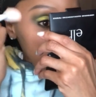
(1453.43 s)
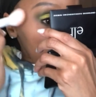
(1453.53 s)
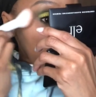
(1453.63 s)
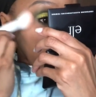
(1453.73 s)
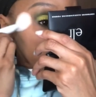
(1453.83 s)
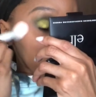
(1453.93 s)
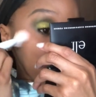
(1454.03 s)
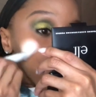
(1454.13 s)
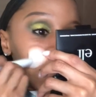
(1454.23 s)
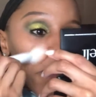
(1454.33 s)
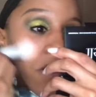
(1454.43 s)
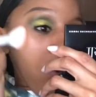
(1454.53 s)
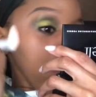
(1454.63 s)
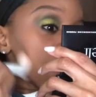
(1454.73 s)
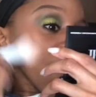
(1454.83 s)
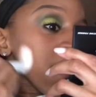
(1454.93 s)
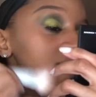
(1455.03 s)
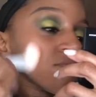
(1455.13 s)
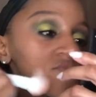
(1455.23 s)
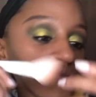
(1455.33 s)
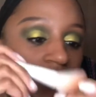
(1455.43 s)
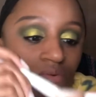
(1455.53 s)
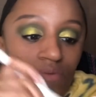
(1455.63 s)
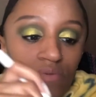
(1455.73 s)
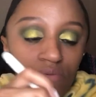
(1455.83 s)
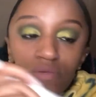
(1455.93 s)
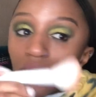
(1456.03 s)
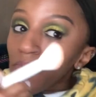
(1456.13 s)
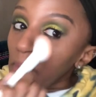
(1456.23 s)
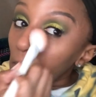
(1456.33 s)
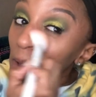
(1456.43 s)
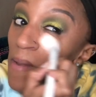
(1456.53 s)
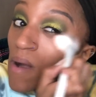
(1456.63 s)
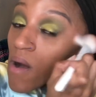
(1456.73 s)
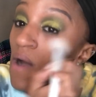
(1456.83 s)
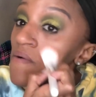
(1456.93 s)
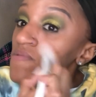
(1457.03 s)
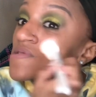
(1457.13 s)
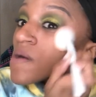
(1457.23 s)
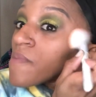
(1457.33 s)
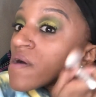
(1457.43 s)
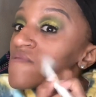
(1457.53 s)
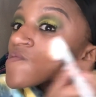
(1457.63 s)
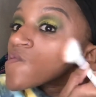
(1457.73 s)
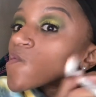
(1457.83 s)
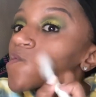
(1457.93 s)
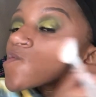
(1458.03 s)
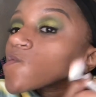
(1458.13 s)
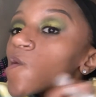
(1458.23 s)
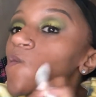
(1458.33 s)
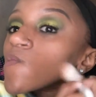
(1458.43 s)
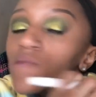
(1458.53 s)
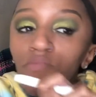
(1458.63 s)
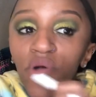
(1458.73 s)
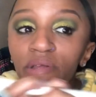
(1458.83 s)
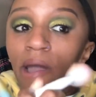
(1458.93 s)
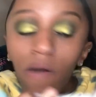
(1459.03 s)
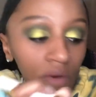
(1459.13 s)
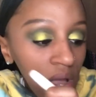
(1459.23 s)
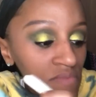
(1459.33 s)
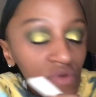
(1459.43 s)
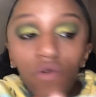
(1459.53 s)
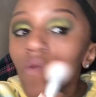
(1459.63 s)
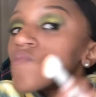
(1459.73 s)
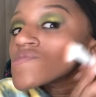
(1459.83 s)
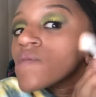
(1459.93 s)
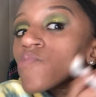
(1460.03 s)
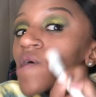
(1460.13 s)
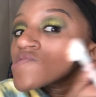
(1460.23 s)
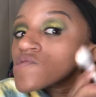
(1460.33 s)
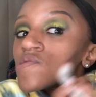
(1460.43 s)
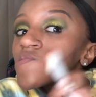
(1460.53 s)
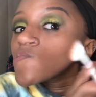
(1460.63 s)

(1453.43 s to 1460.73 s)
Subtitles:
I wasn't able to get all the powders to blend off, to come off, to blend out. I'm going to go in with that bronzer.